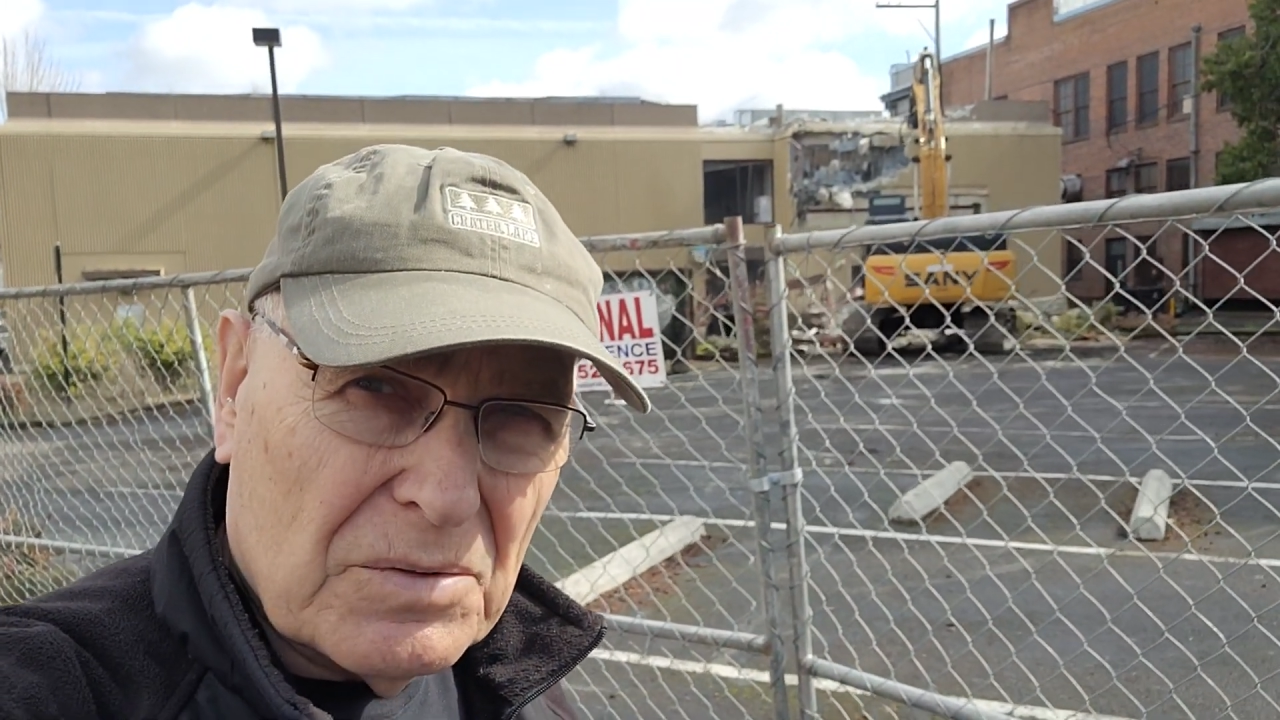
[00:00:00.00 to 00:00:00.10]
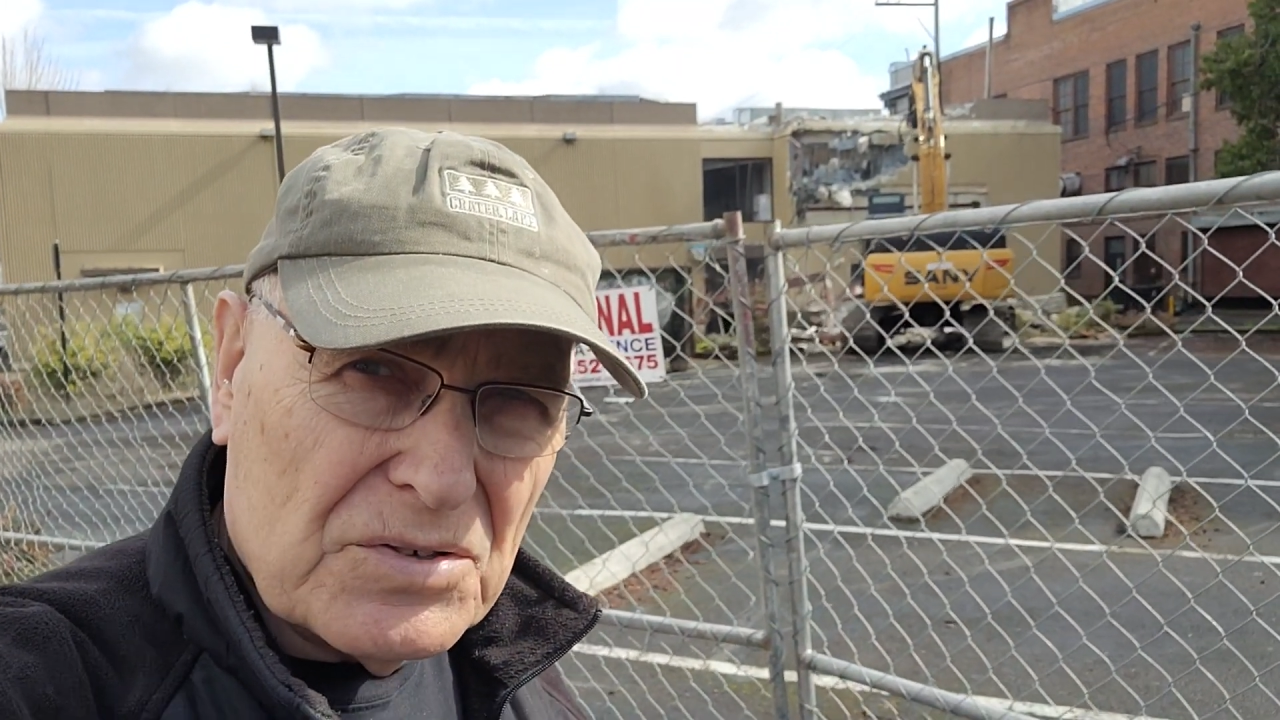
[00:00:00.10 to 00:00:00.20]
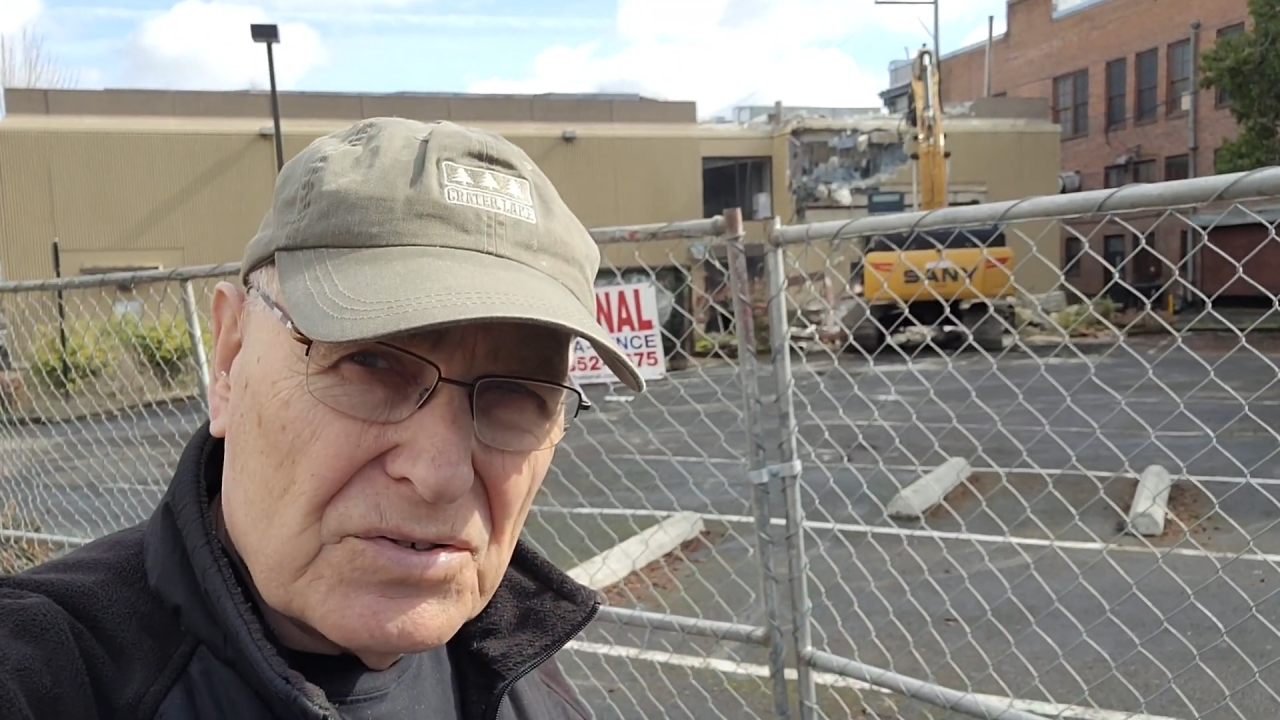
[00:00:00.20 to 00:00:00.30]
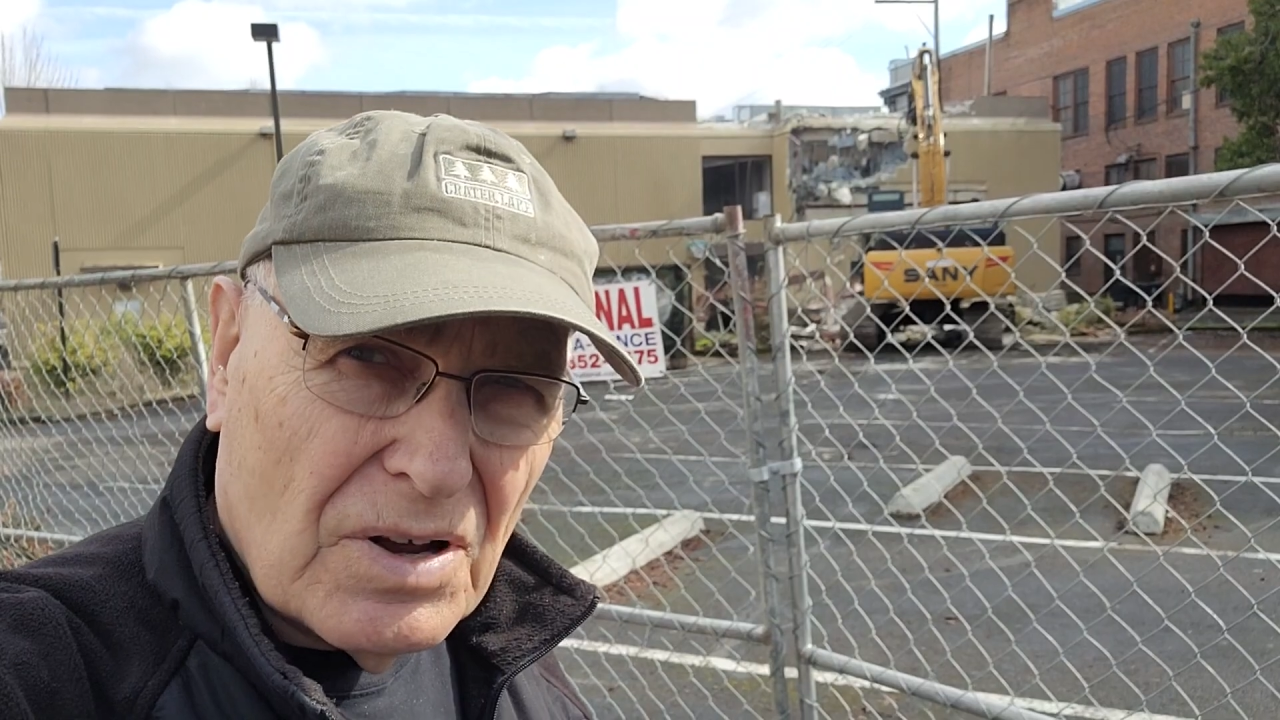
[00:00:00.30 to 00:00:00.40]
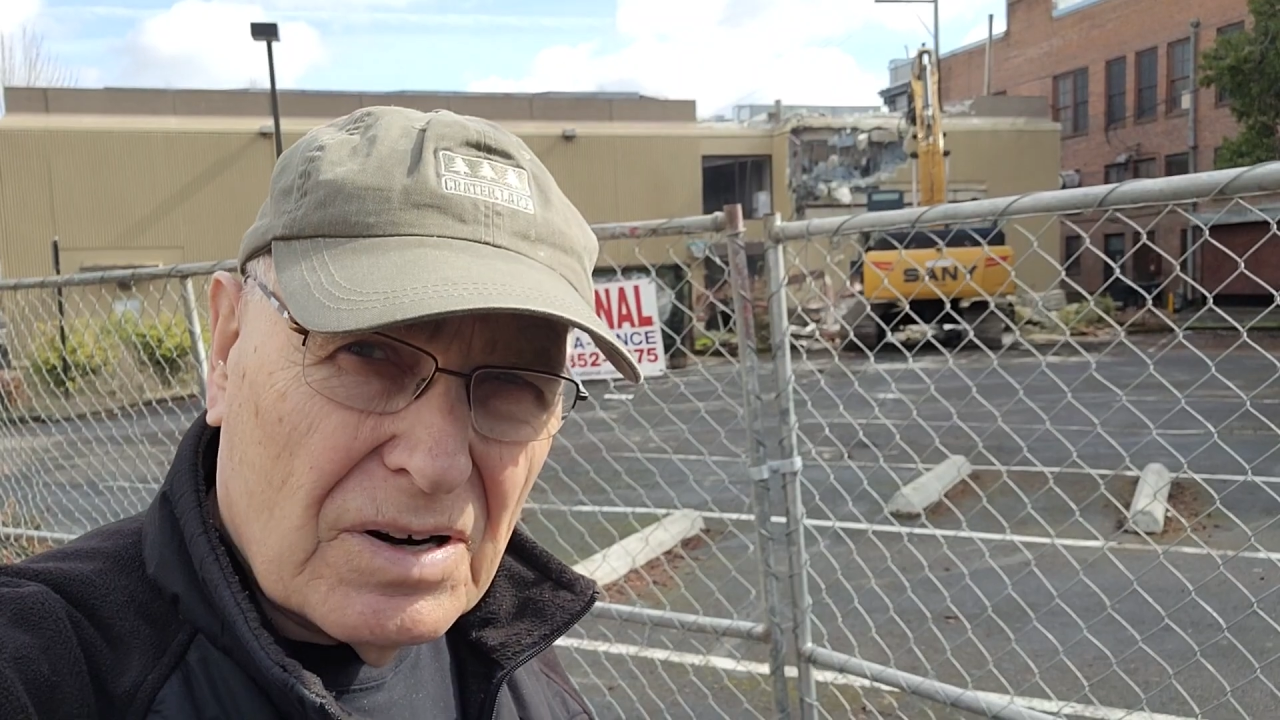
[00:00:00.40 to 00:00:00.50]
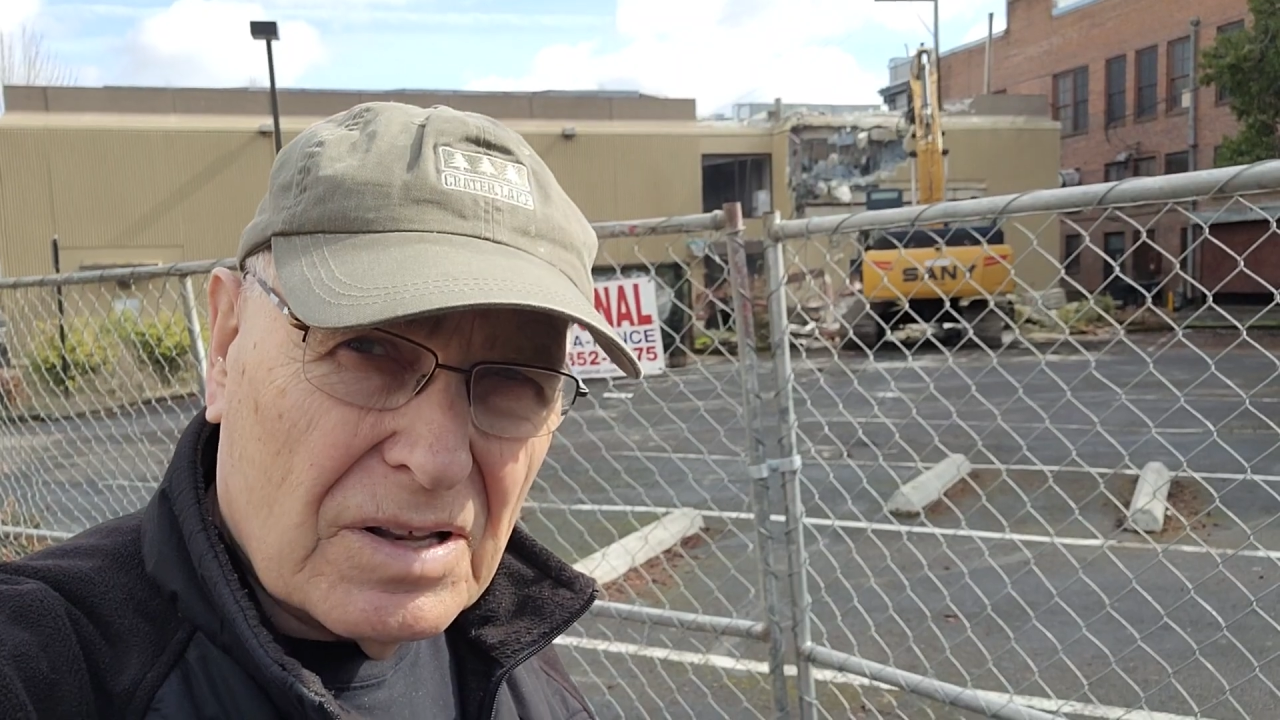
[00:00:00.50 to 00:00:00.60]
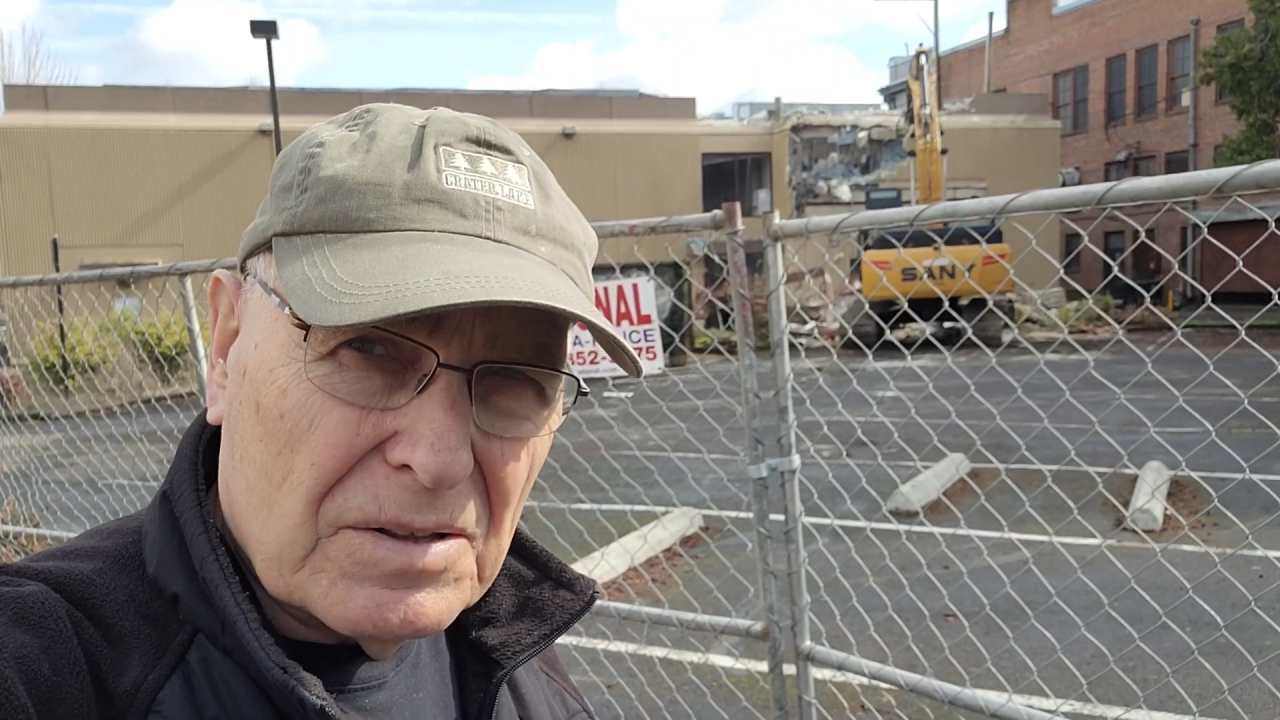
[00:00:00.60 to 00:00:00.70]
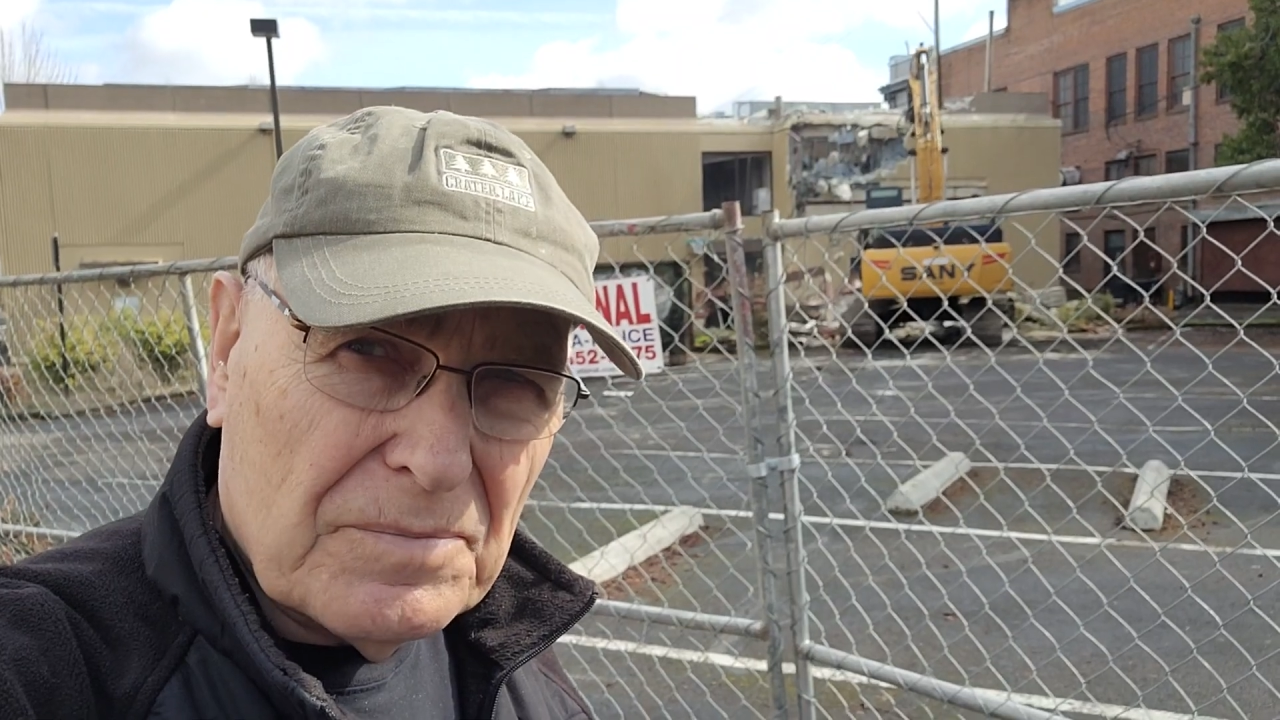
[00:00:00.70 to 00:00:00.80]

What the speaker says: was started